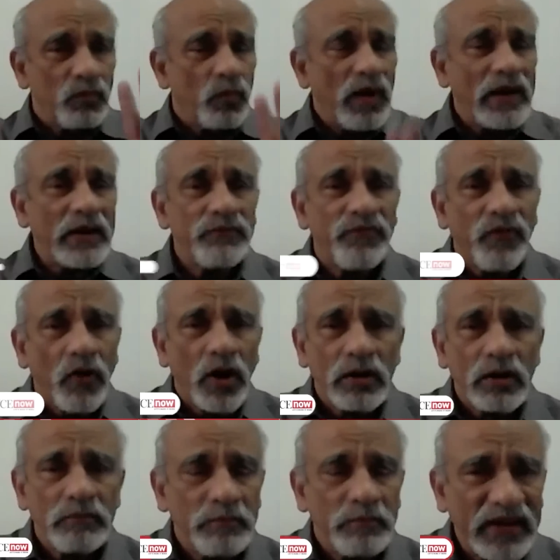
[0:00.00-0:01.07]
one
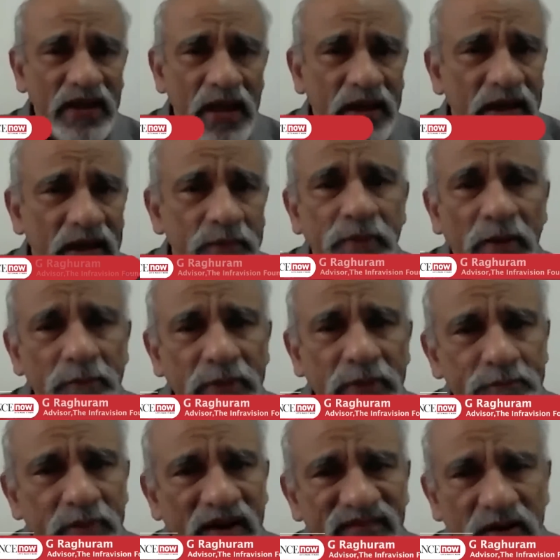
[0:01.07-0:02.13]
for bringing in
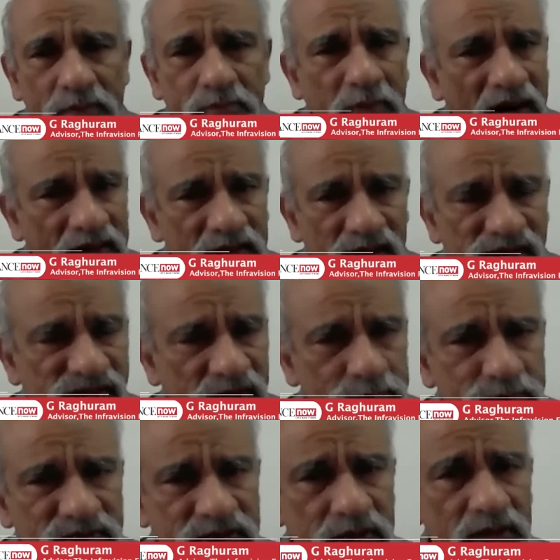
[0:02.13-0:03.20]
public-private
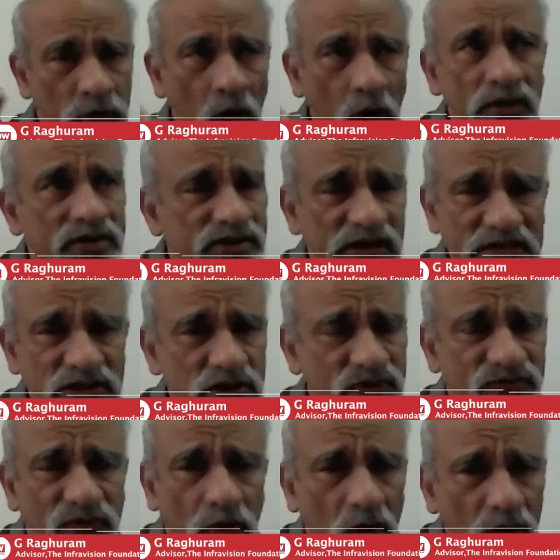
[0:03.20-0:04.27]
partnerships, not
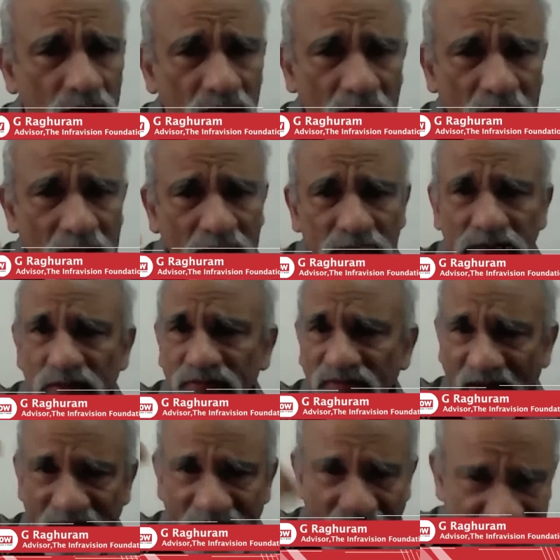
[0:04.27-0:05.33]
just for the
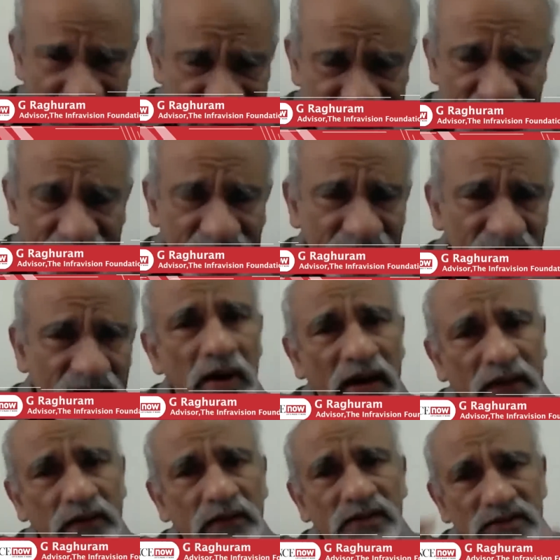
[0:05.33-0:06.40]
financing,
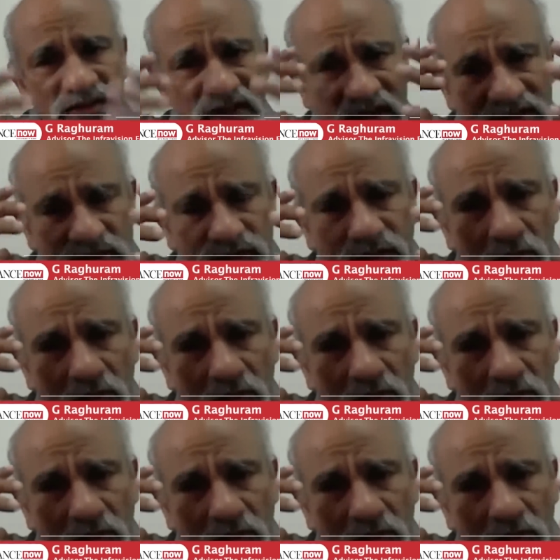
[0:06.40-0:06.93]
but just